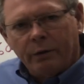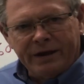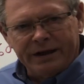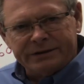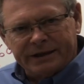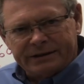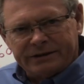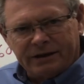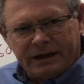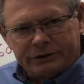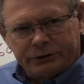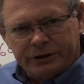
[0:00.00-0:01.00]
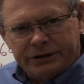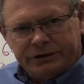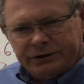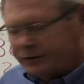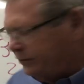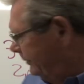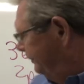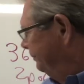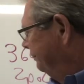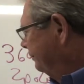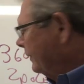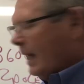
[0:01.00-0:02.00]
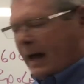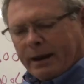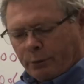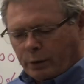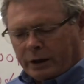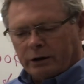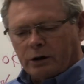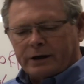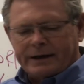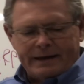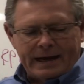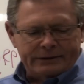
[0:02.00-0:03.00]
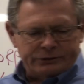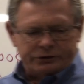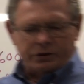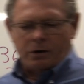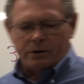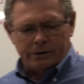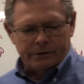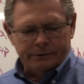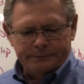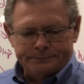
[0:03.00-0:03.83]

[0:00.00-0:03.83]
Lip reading: this as electricians, and we look at that starter